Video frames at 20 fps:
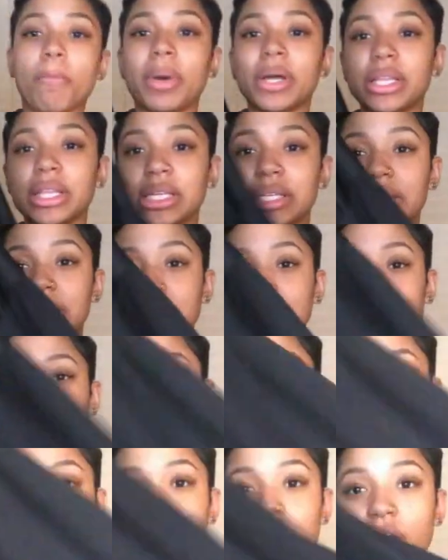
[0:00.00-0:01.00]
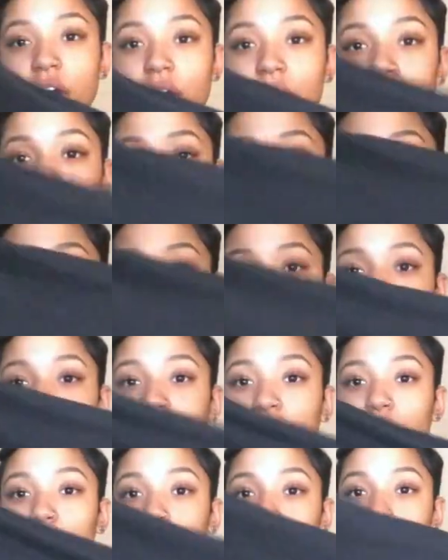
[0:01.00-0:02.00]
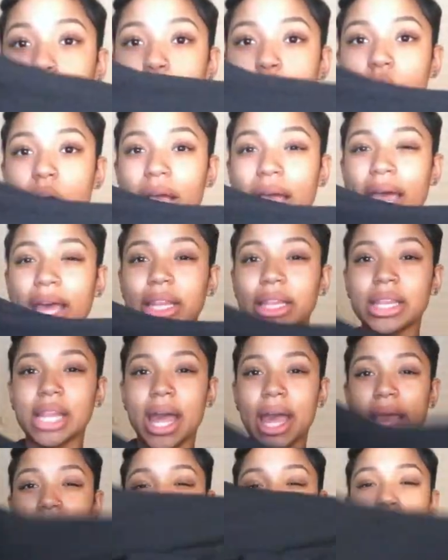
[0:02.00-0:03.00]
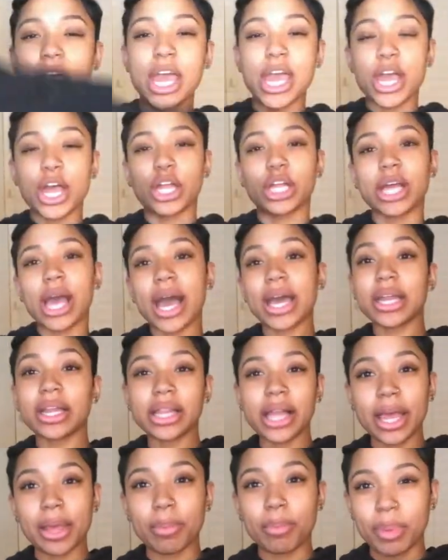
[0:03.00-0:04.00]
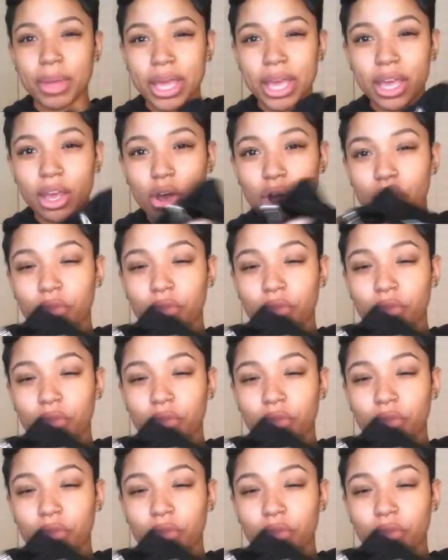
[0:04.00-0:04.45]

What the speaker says: but the sleeves are kind of like long and like kind of like big,